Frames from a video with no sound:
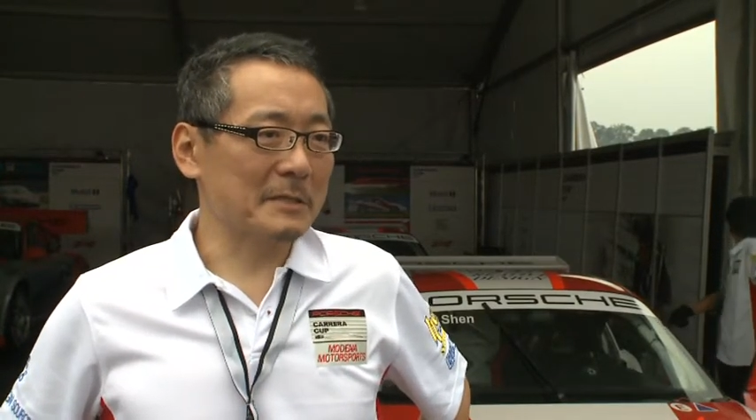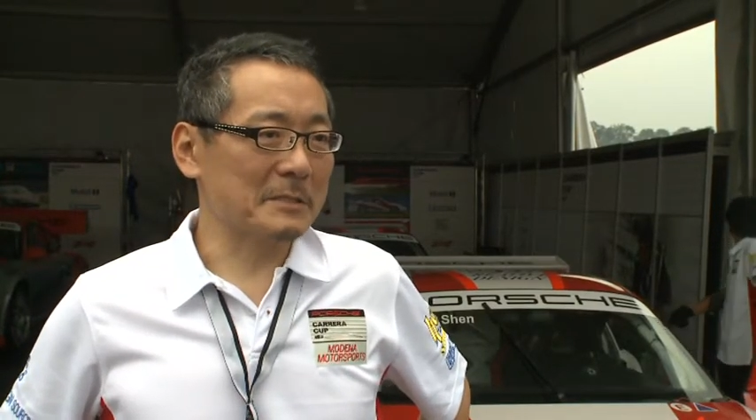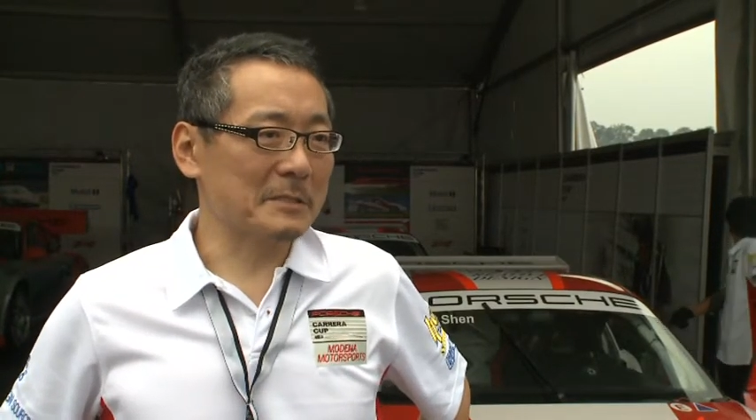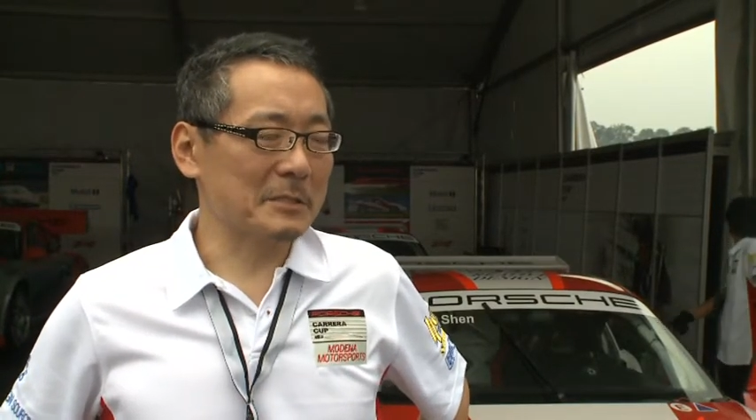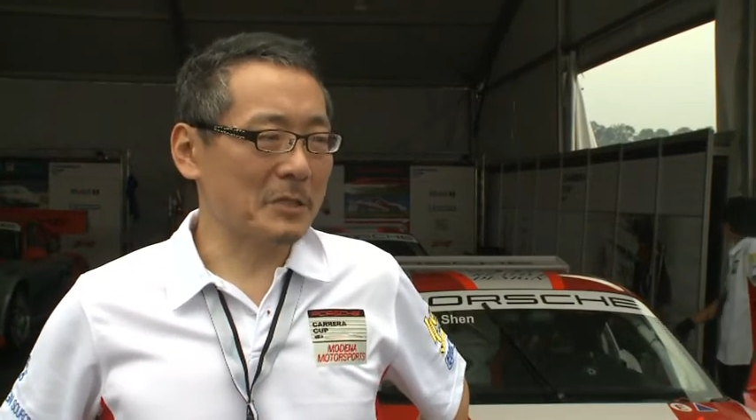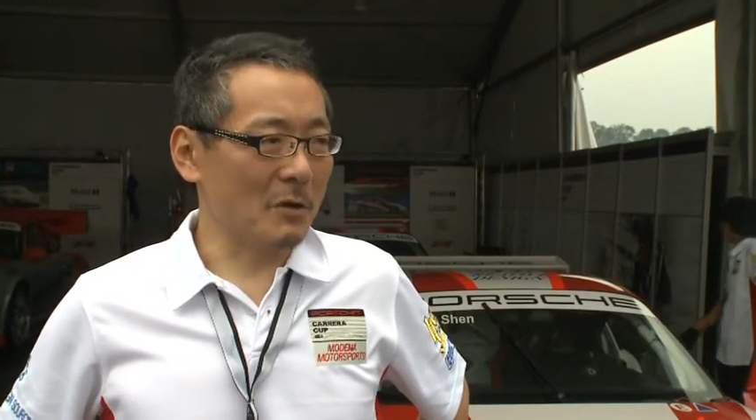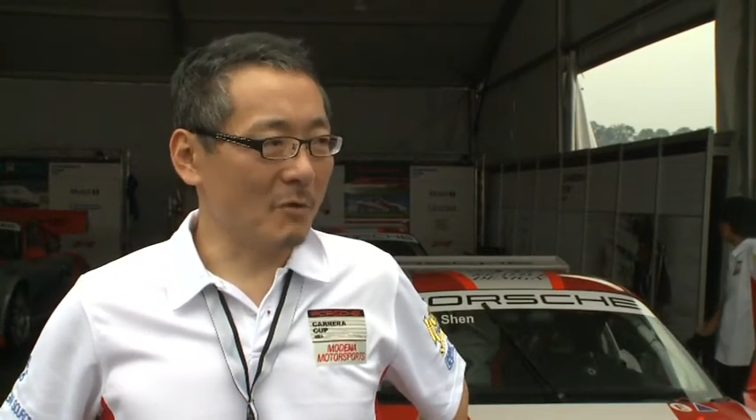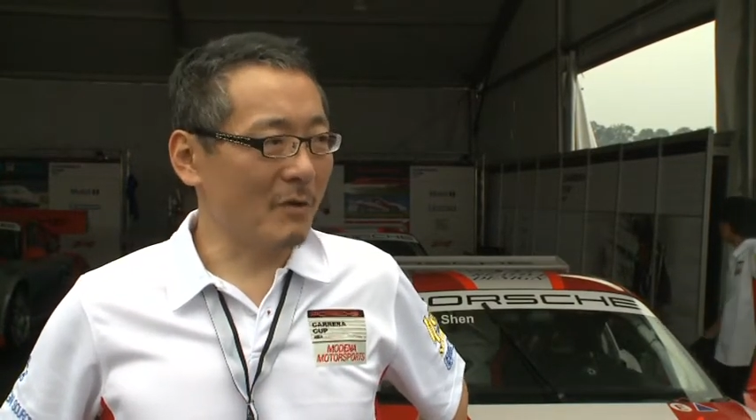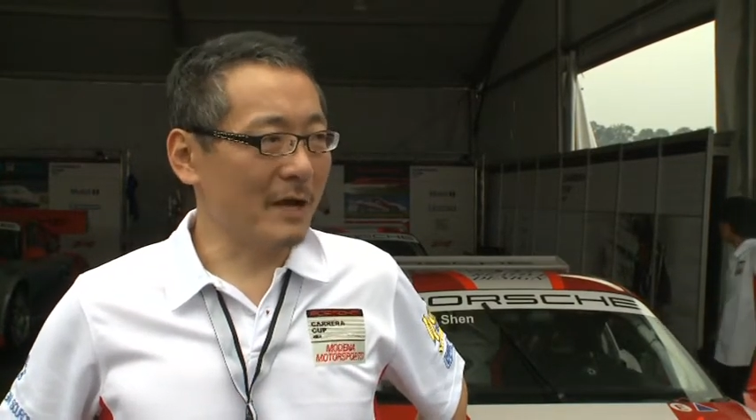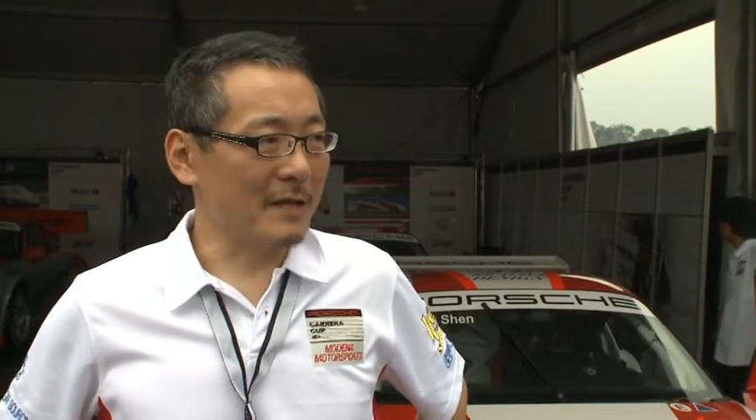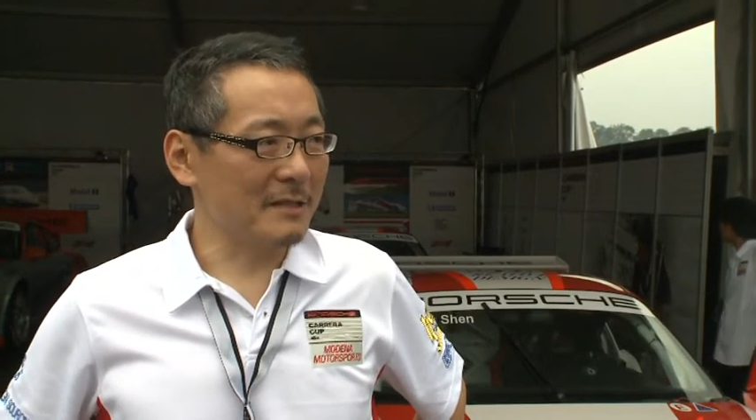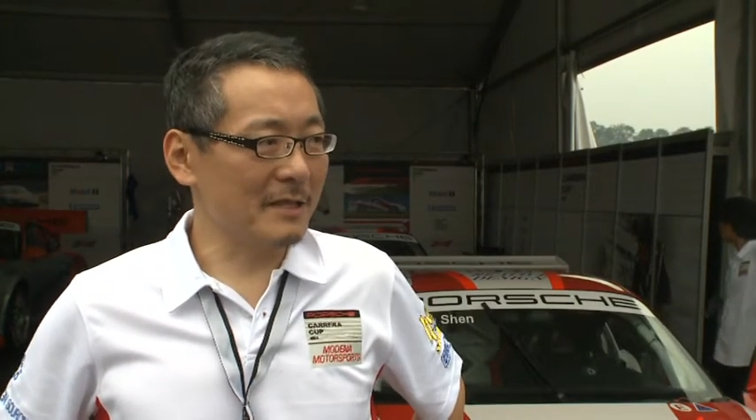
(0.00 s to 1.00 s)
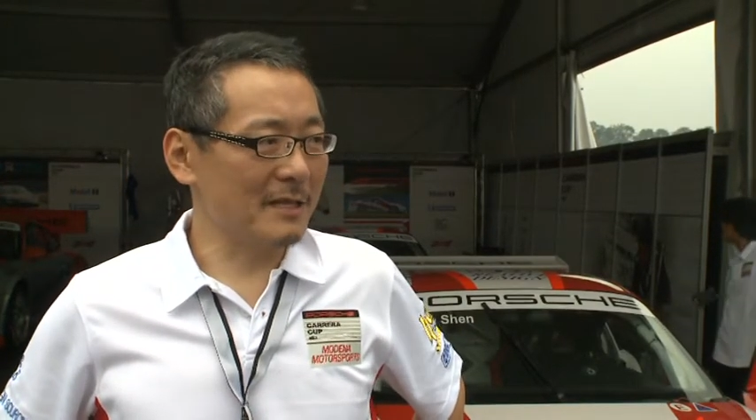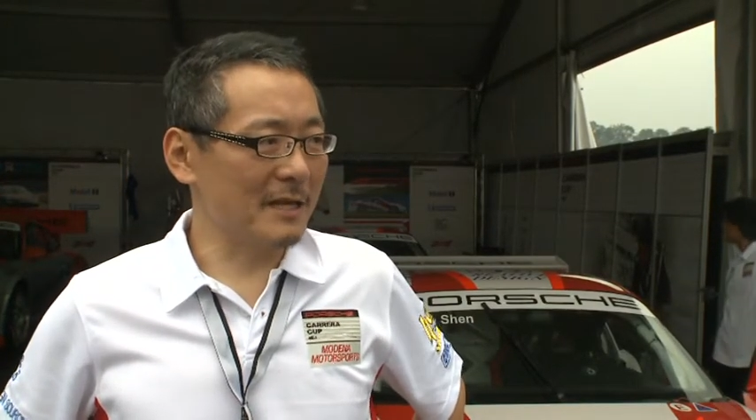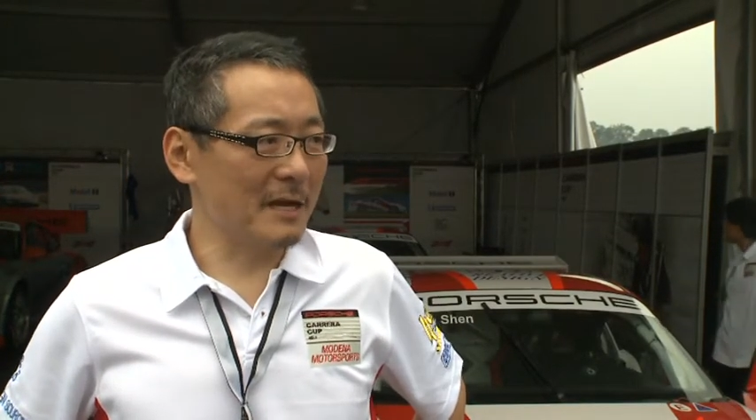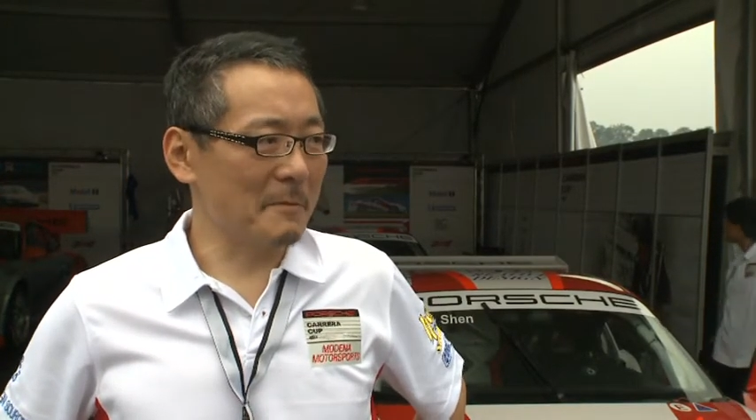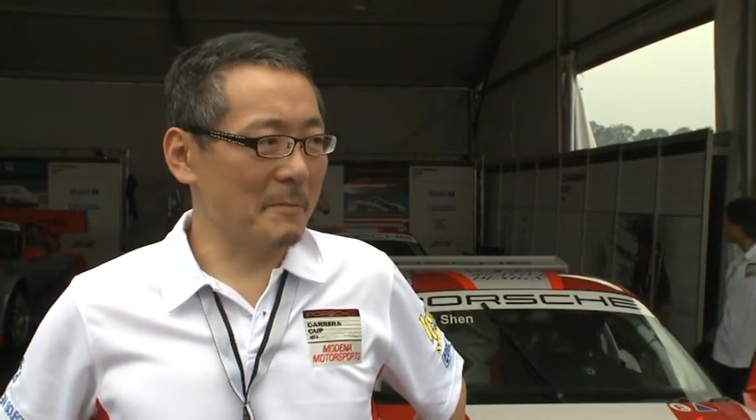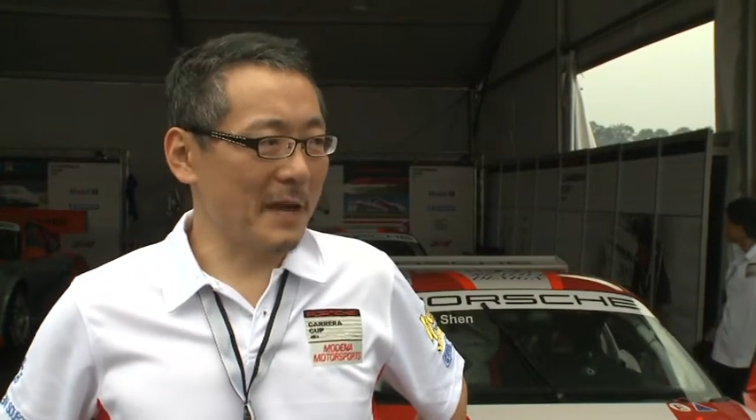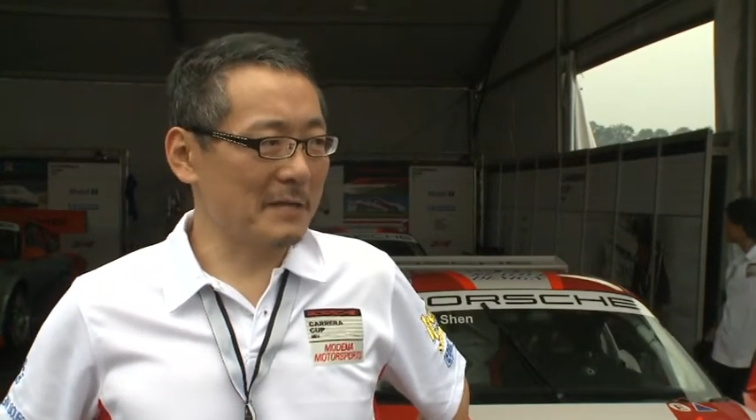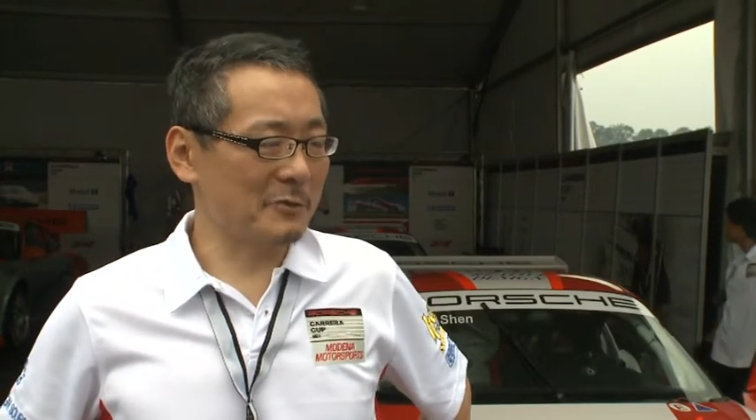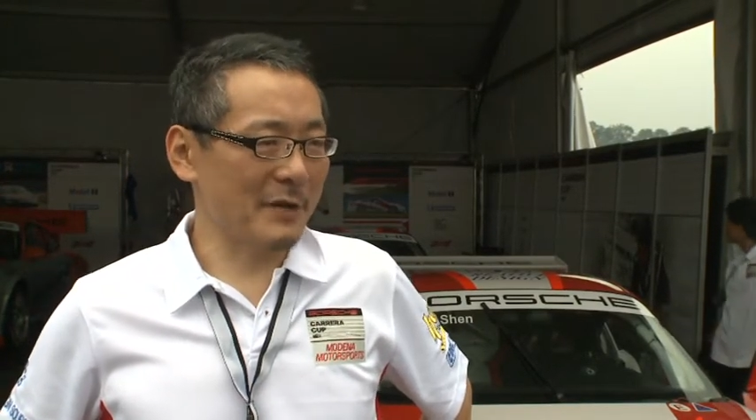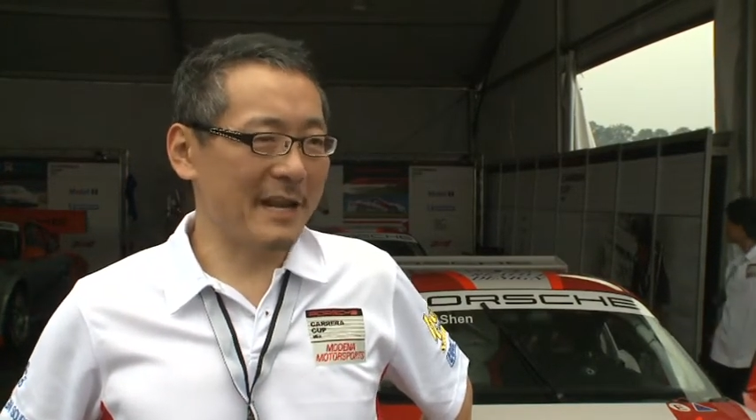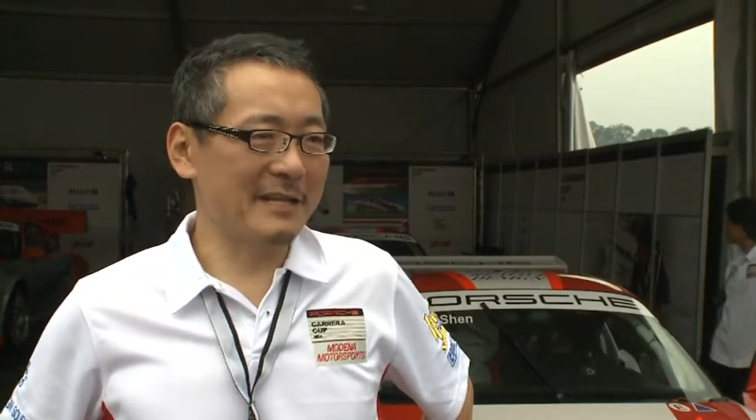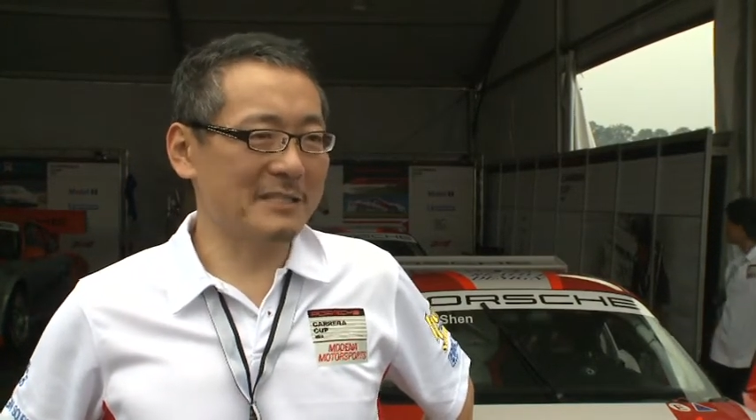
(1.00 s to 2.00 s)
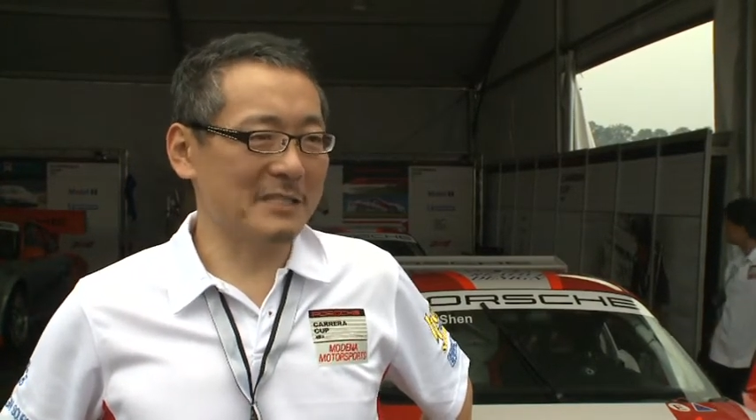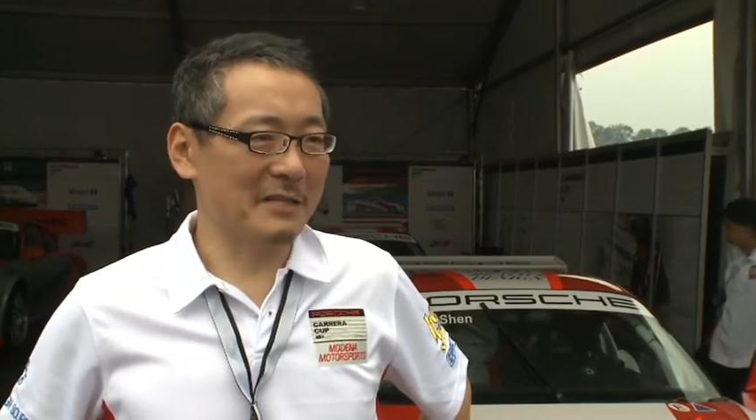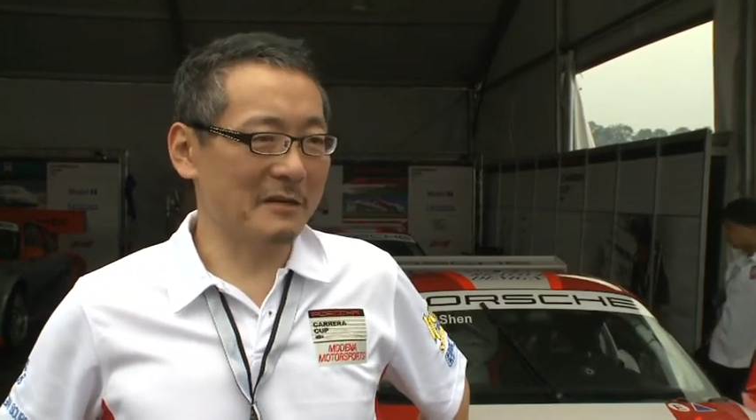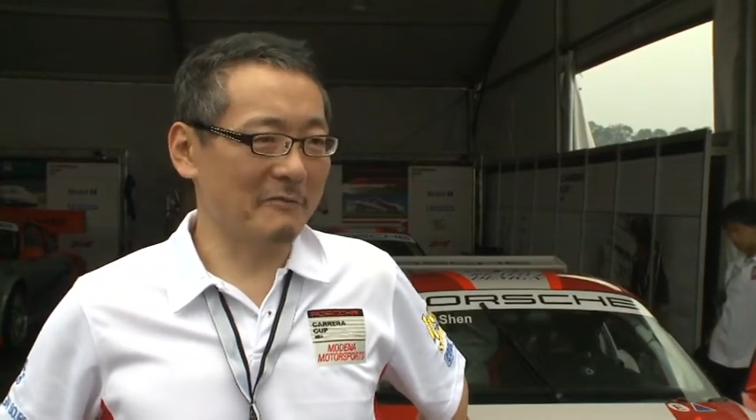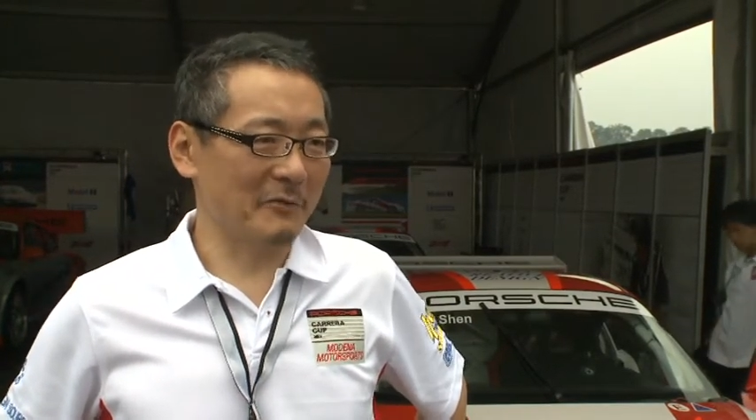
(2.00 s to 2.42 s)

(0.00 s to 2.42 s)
So I think my strategy